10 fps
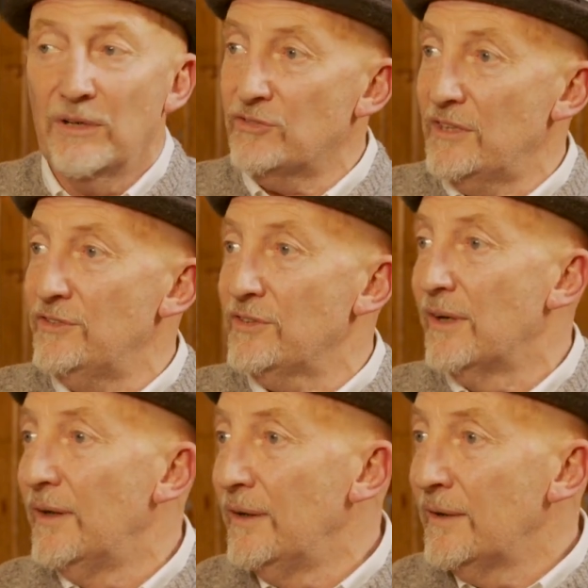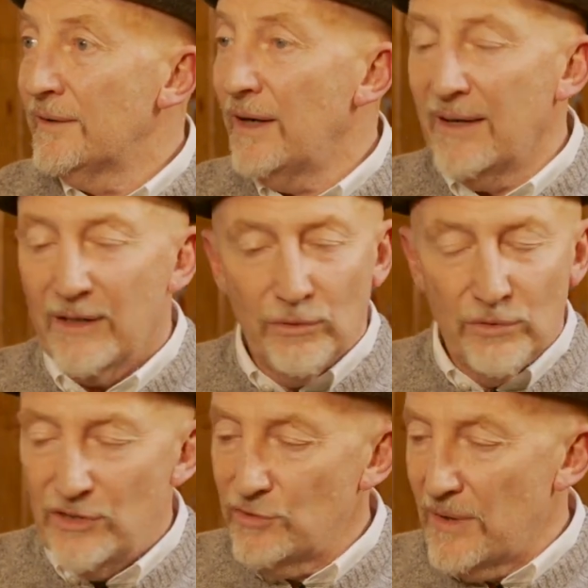much easier. Yeah. And I had
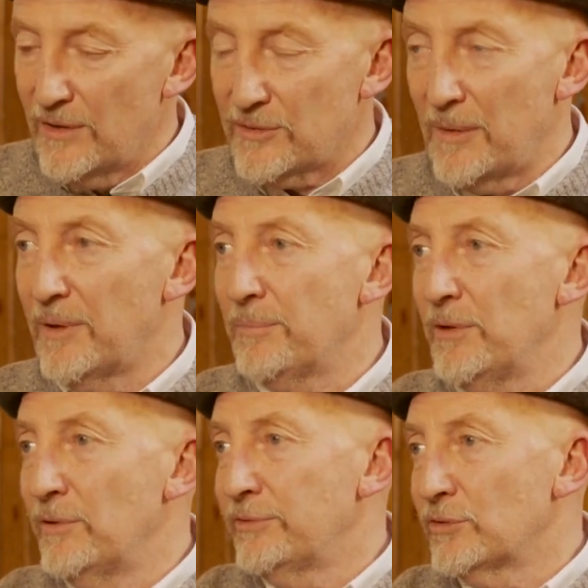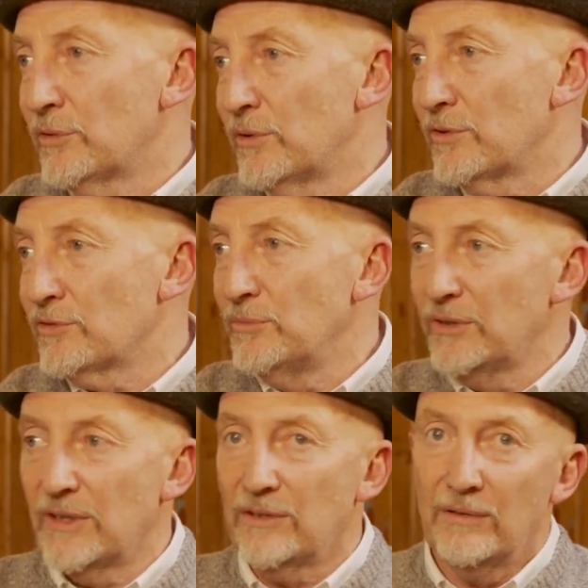all these worries about my beautiful daughters and
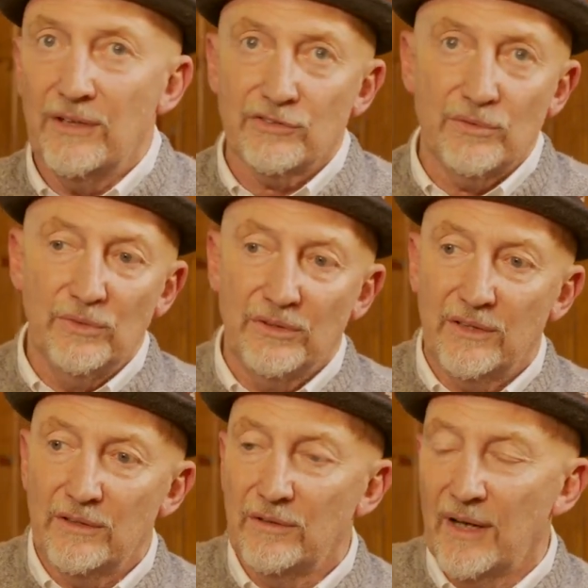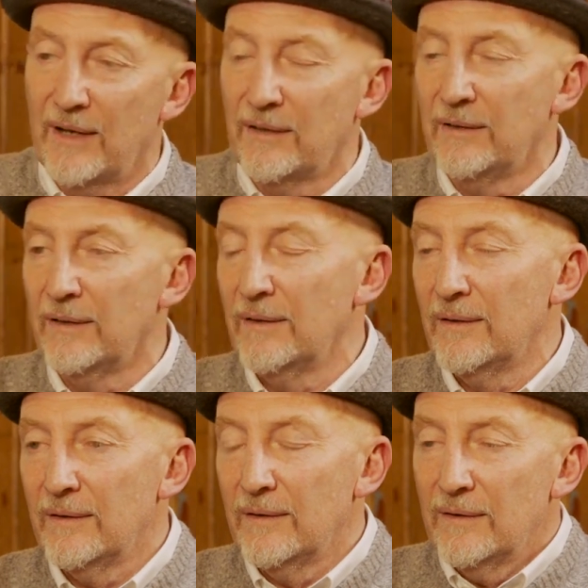would they do this and would they do that and
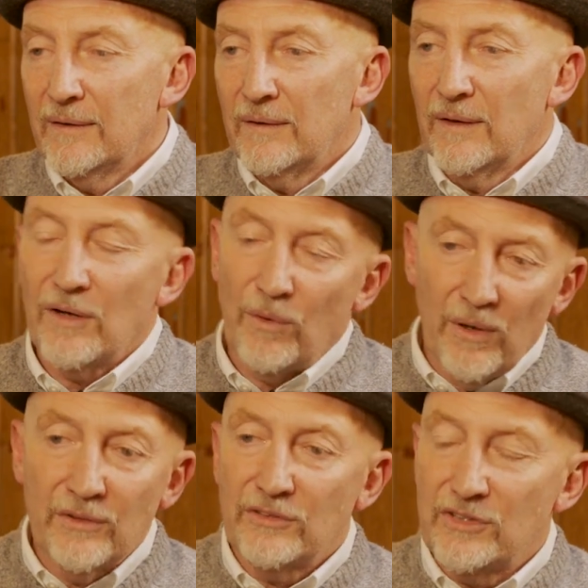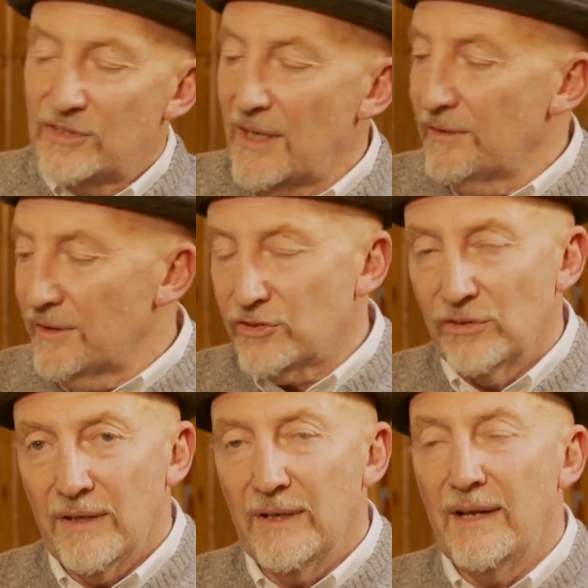I got one to tell you that's
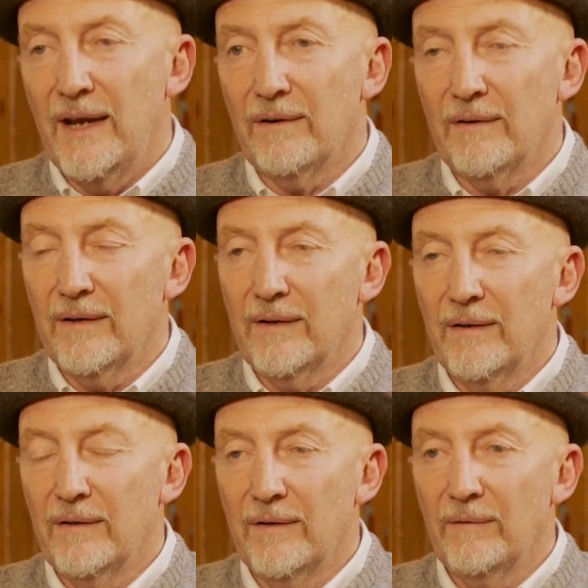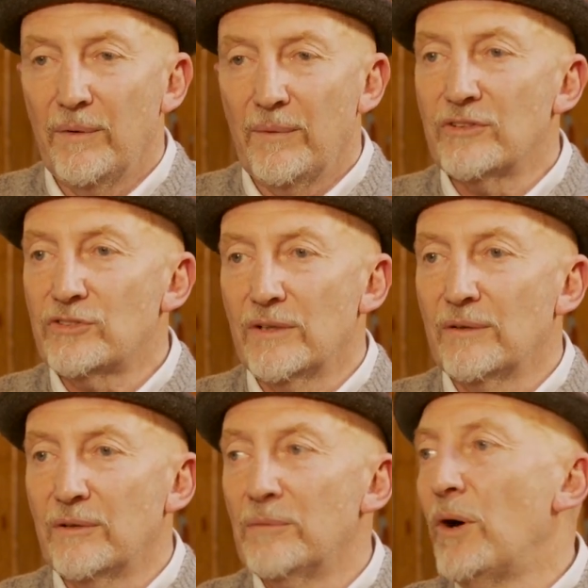not in there. We went
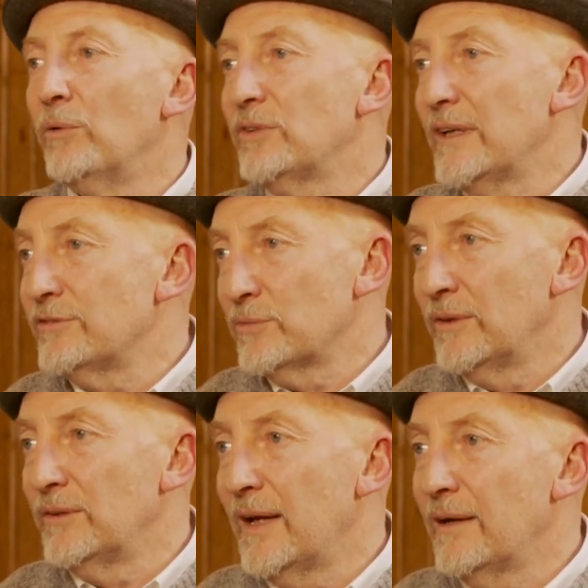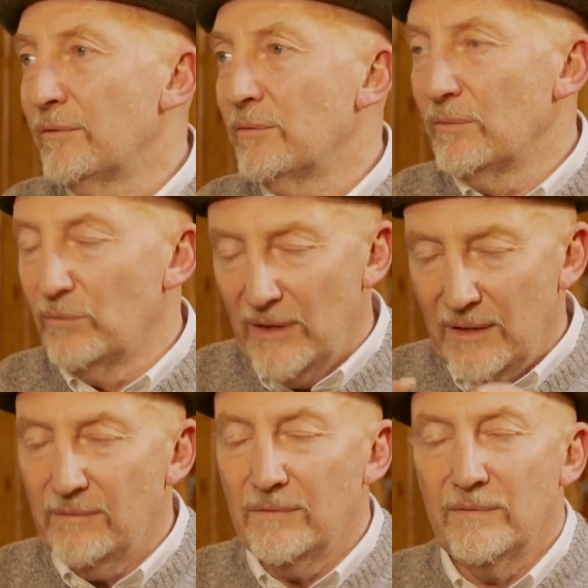to the Maldives one day. I
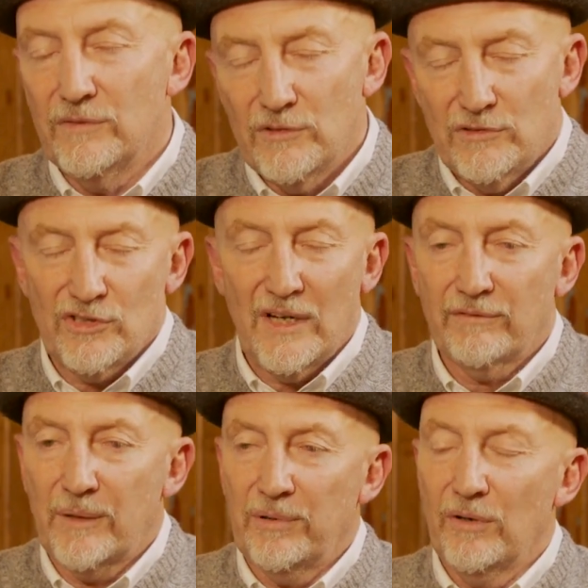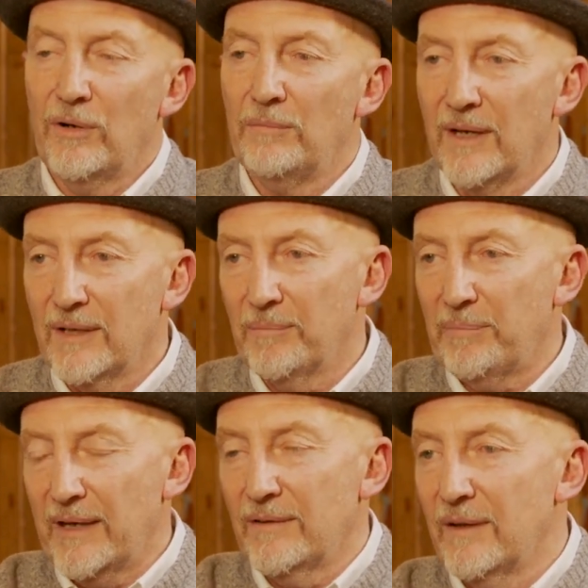really saved up a lot of money and
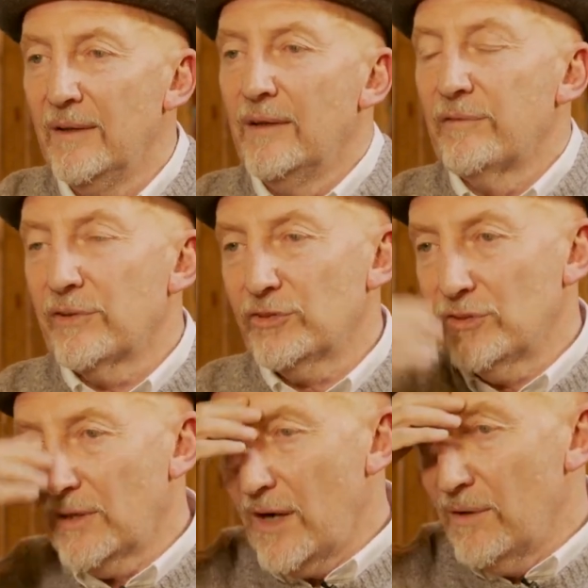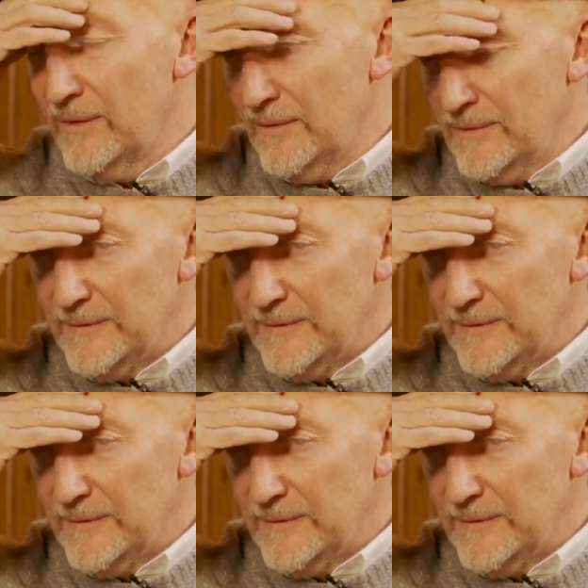paid for us to go and